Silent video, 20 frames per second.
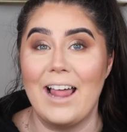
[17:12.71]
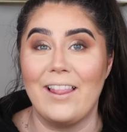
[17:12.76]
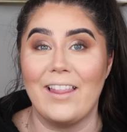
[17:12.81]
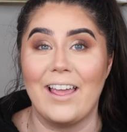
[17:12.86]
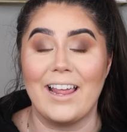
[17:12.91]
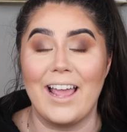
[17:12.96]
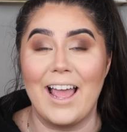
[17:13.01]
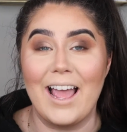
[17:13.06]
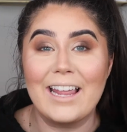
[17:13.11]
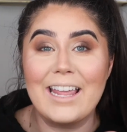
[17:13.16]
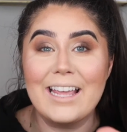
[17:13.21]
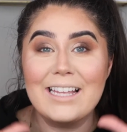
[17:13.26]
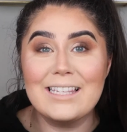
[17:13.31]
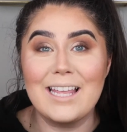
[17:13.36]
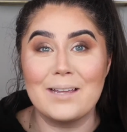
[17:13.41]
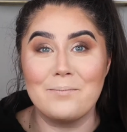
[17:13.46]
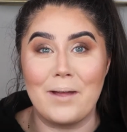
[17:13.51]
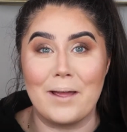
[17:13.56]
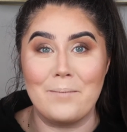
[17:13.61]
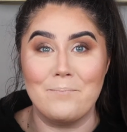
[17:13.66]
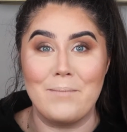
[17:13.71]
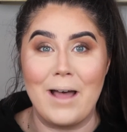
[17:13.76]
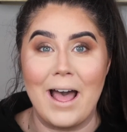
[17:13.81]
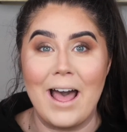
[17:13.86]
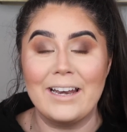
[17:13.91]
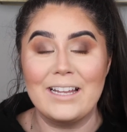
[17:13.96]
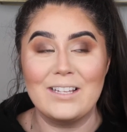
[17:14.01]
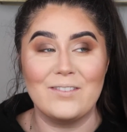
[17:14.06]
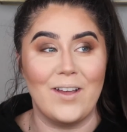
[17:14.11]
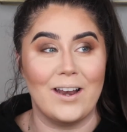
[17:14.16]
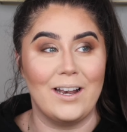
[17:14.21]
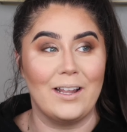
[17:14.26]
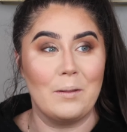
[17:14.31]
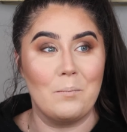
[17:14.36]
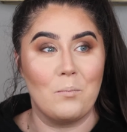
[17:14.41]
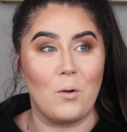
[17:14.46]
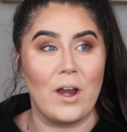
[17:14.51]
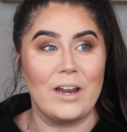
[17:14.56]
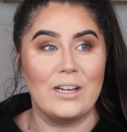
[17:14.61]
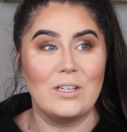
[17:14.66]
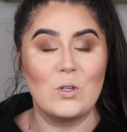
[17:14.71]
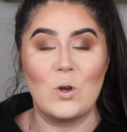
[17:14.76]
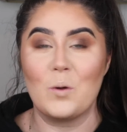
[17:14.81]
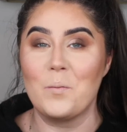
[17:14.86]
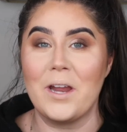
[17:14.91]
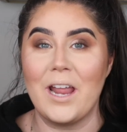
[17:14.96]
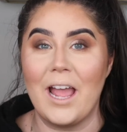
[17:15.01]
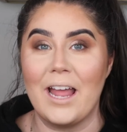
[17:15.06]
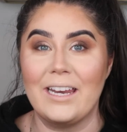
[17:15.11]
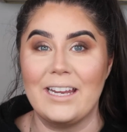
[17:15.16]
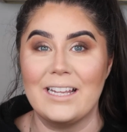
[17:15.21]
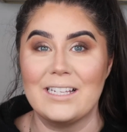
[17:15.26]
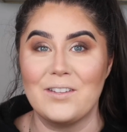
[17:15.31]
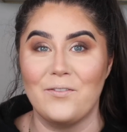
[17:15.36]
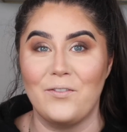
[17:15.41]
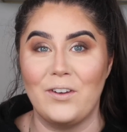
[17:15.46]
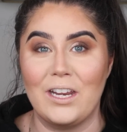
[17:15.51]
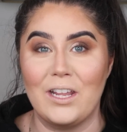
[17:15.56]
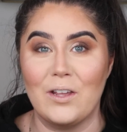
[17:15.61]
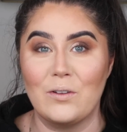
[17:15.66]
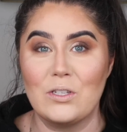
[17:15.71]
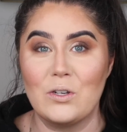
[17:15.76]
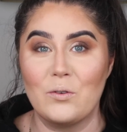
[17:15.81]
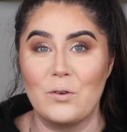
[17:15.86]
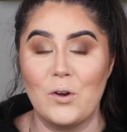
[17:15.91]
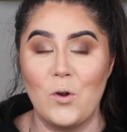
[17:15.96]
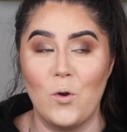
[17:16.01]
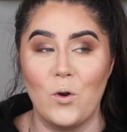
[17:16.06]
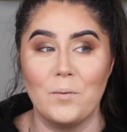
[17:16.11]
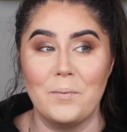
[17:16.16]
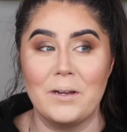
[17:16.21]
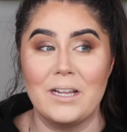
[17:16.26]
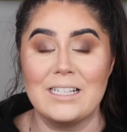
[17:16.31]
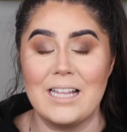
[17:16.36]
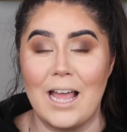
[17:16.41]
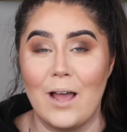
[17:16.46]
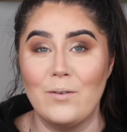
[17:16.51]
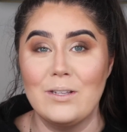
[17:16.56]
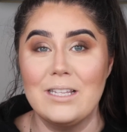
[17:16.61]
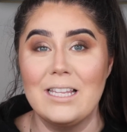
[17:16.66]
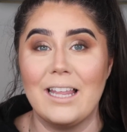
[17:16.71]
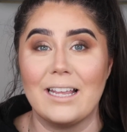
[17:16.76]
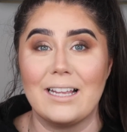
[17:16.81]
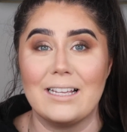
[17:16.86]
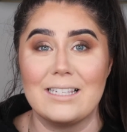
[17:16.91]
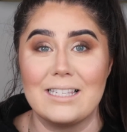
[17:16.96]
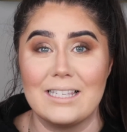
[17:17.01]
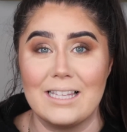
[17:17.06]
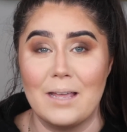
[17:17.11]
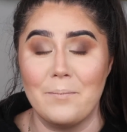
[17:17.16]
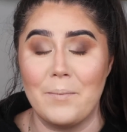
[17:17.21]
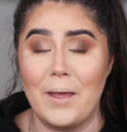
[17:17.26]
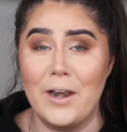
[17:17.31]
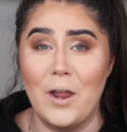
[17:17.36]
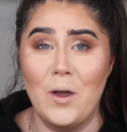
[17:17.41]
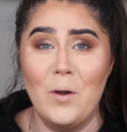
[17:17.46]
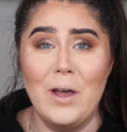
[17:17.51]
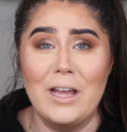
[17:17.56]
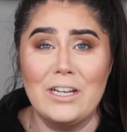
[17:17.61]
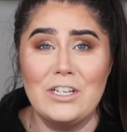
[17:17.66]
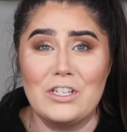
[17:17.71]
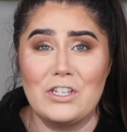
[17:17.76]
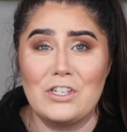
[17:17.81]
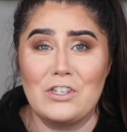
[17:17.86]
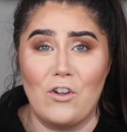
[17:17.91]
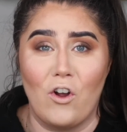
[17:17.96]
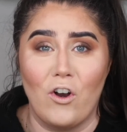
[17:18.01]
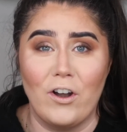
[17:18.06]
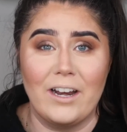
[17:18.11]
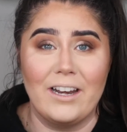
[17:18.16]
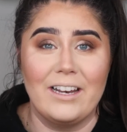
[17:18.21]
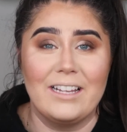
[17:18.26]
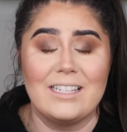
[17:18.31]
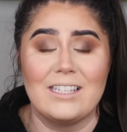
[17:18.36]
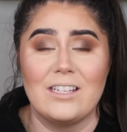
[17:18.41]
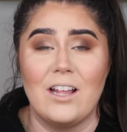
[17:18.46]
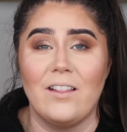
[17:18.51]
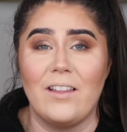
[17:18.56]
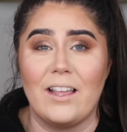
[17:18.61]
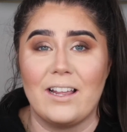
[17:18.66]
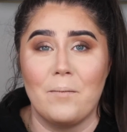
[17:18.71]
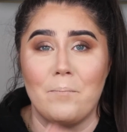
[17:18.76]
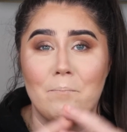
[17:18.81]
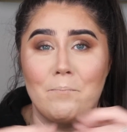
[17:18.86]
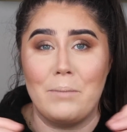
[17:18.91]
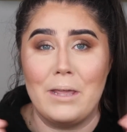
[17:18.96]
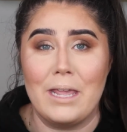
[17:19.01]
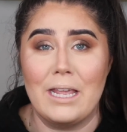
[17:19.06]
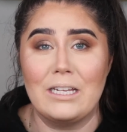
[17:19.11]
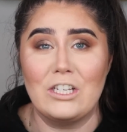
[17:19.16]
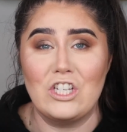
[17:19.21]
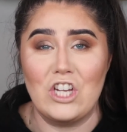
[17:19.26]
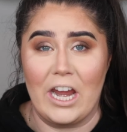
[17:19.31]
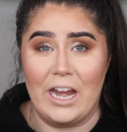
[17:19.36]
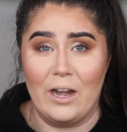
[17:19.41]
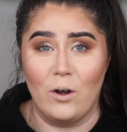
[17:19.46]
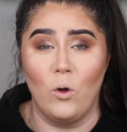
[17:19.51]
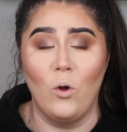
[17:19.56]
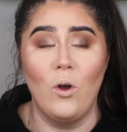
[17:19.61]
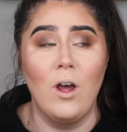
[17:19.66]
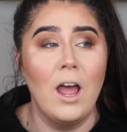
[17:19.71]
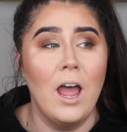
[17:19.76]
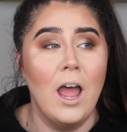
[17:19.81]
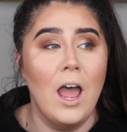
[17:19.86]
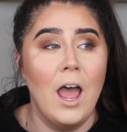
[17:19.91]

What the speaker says: Like, I guess like my mind is finally brainstorming ideas of videos to record, because I was in like a slump. I know I just started and it's not like a big channel,